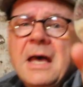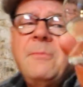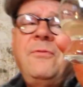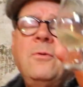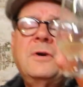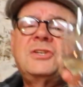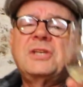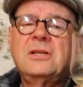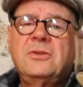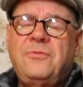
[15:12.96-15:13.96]
I'm
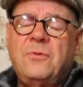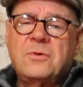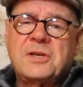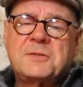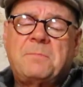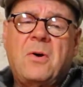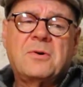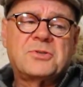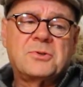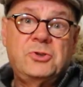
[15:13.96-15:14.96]
focusing in the focus
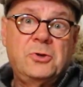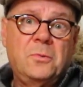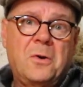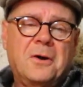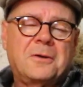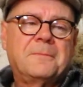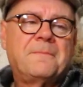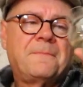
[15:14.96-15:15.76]
box, so it should work.